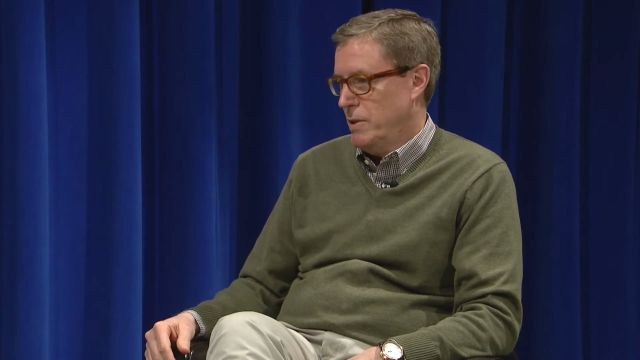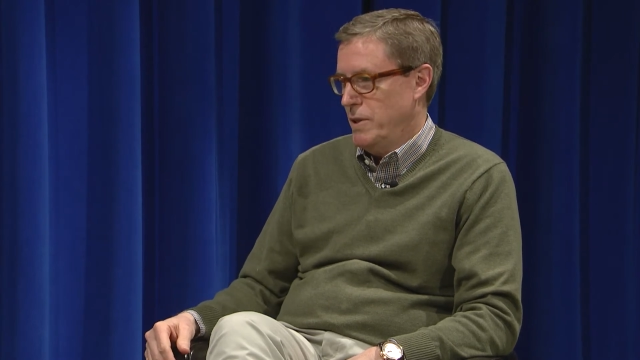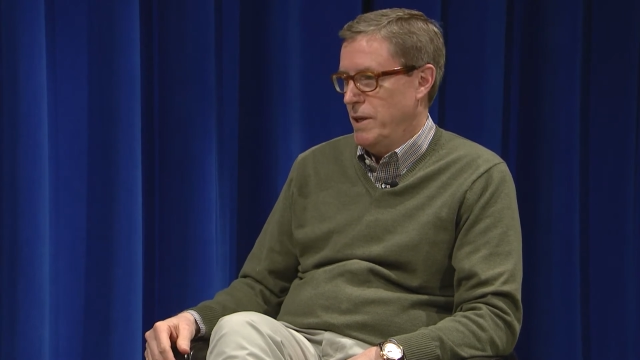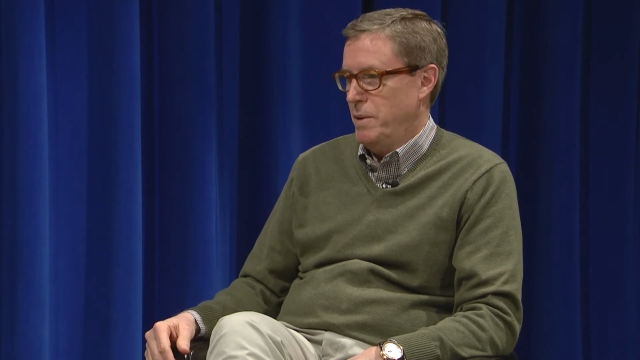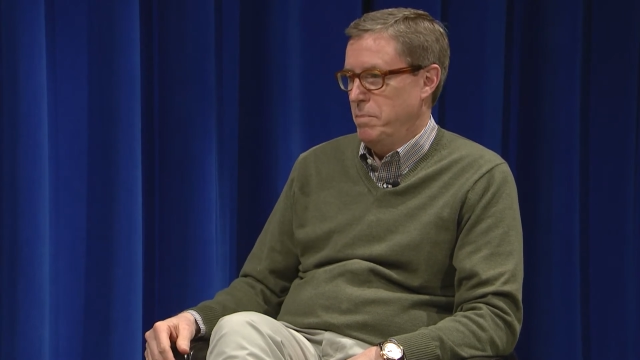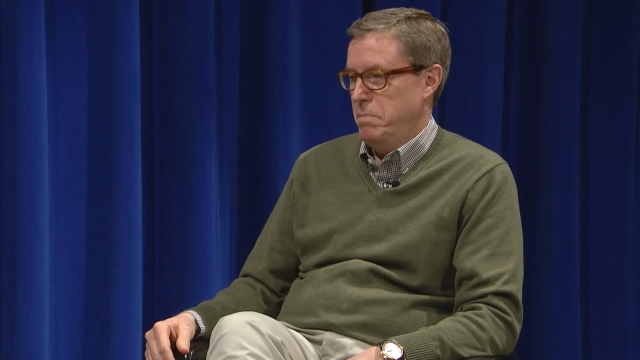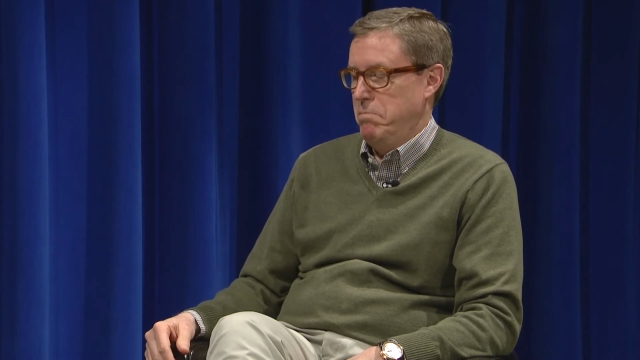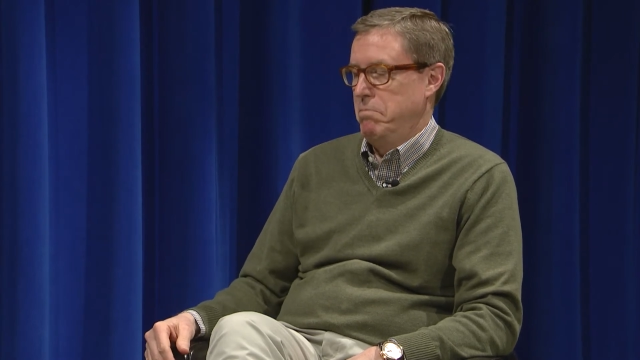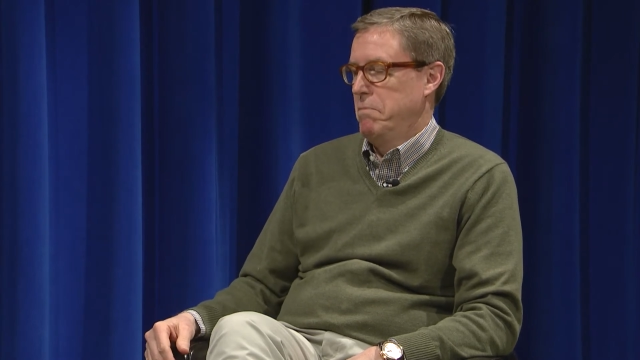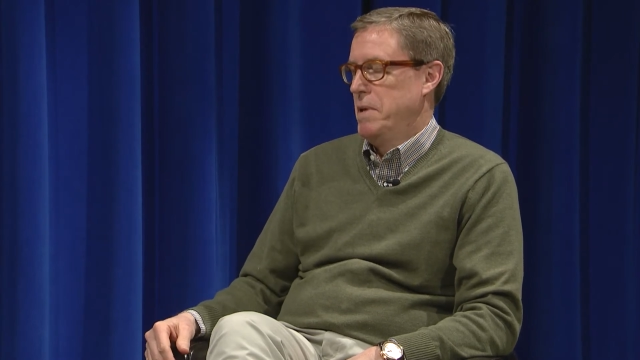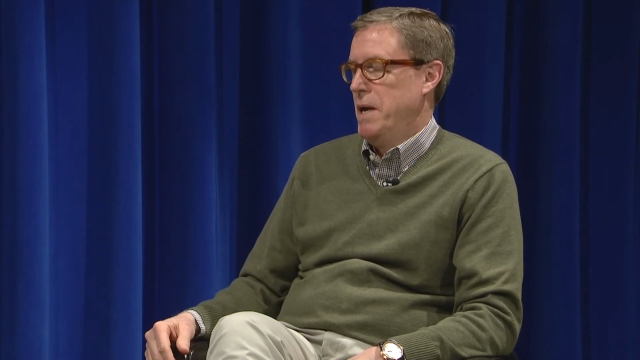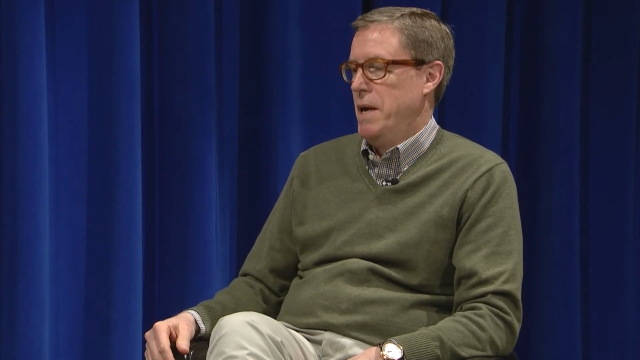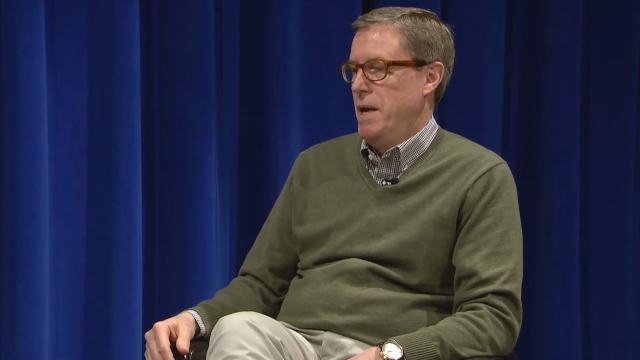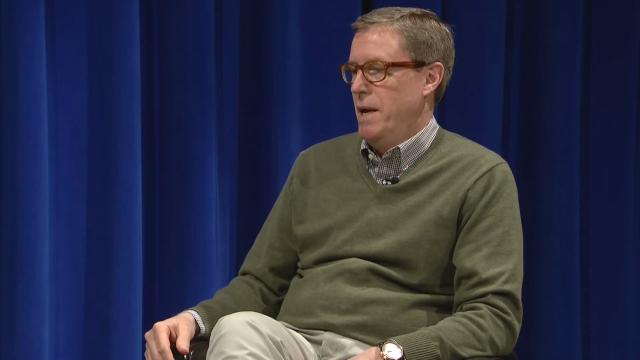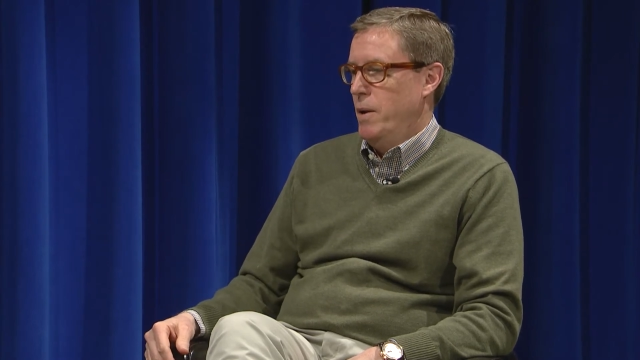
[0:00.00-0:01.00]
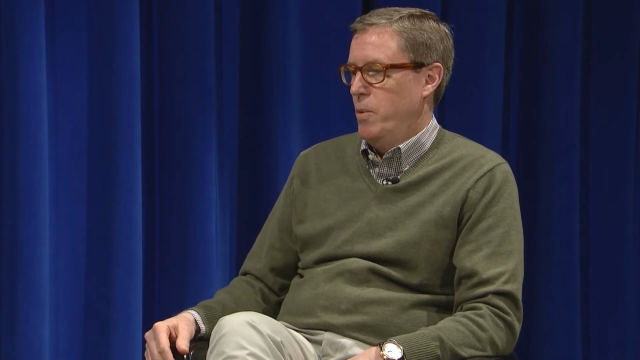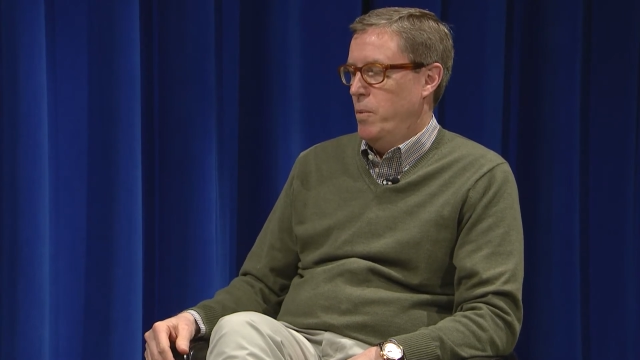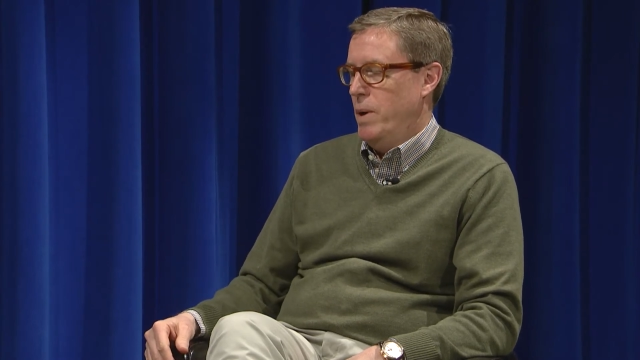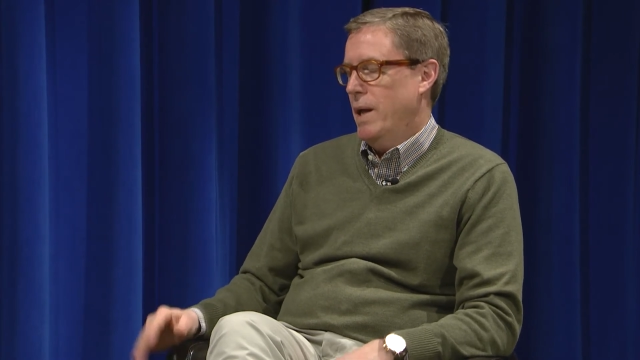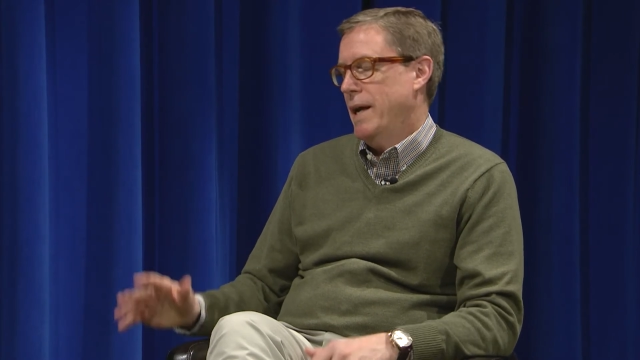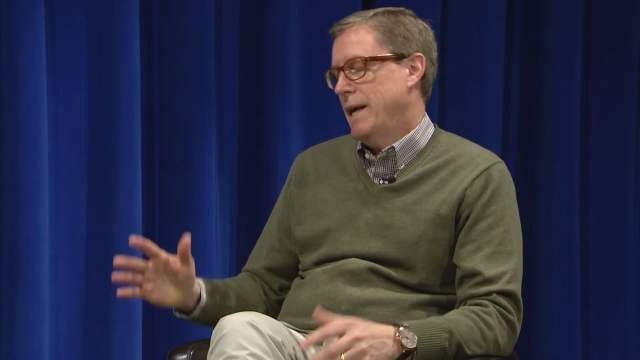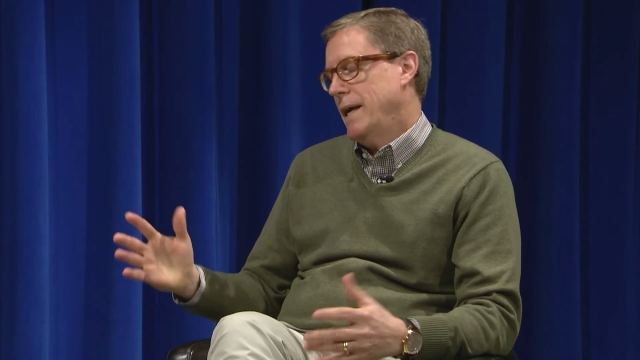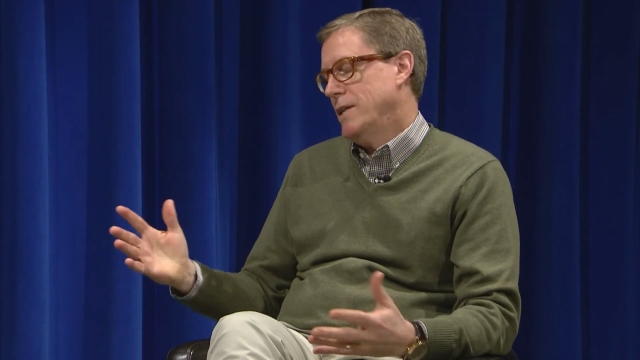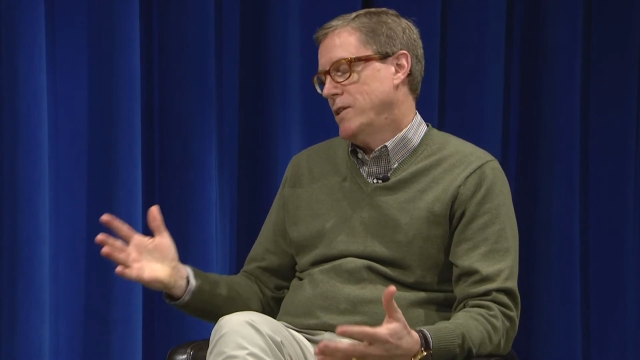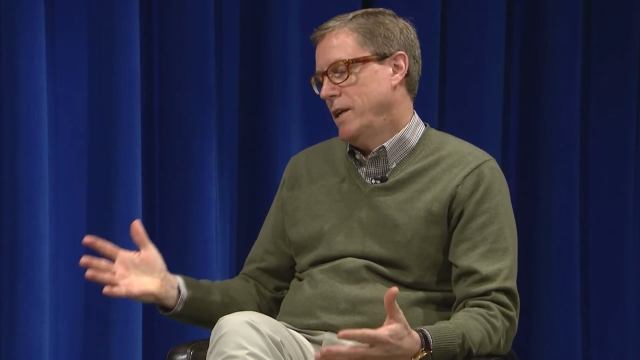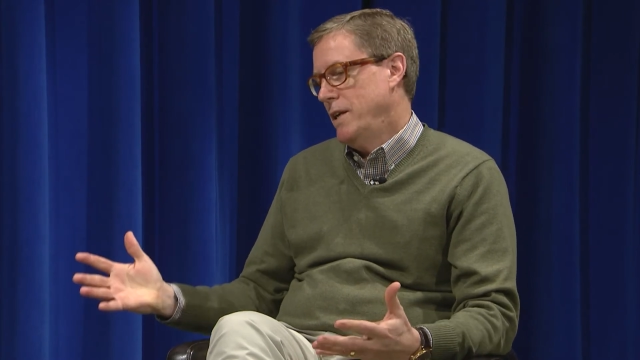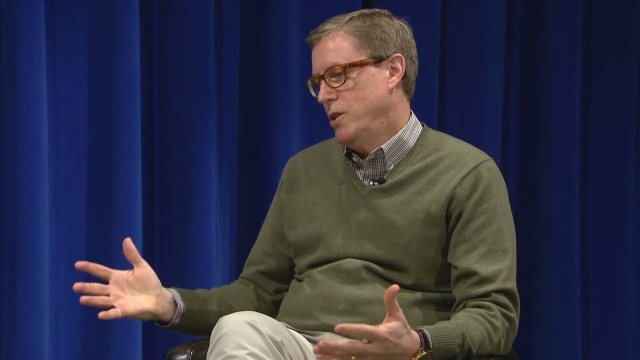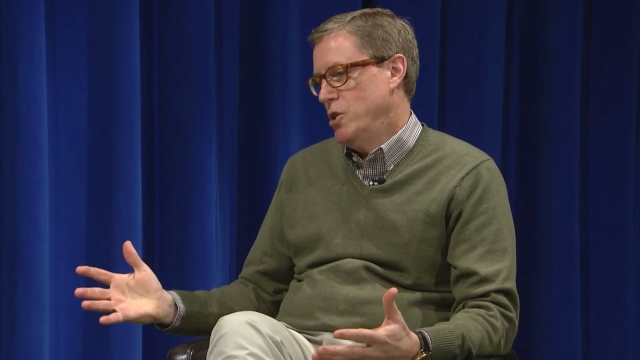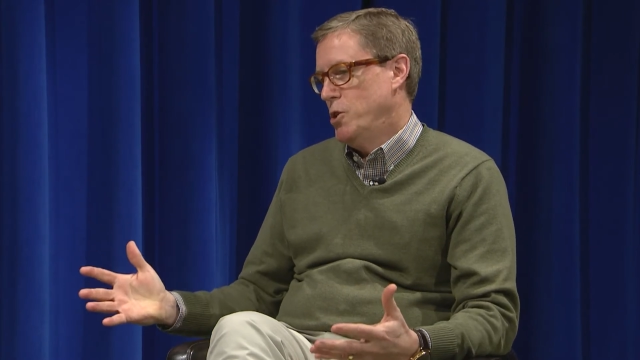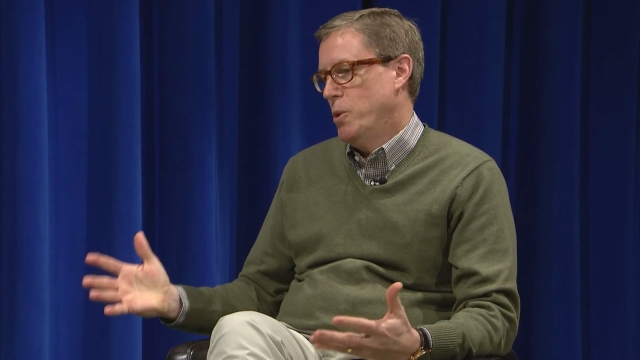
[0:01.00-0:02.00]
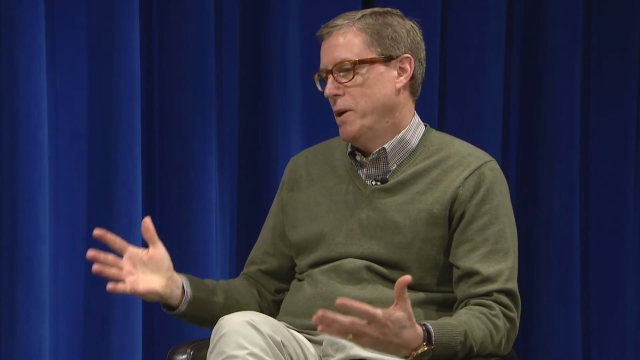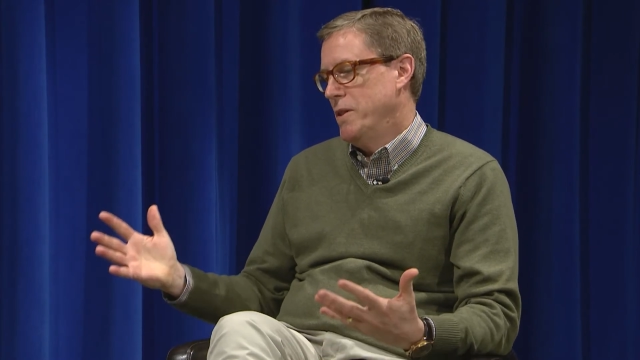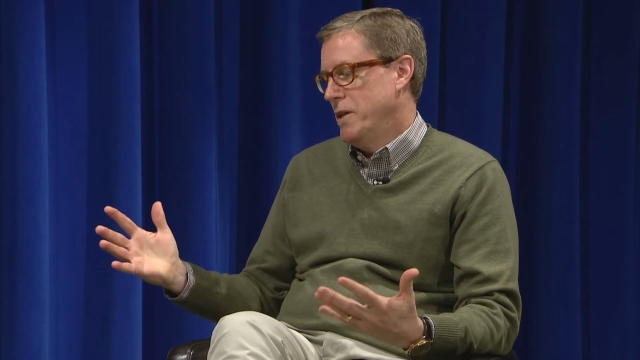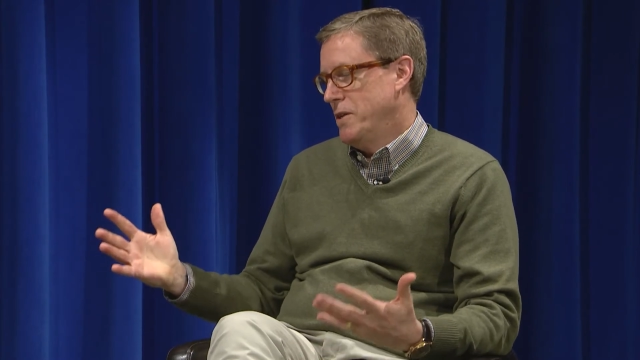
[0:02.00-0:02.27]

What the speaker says: team. Well, I guess I didn't join the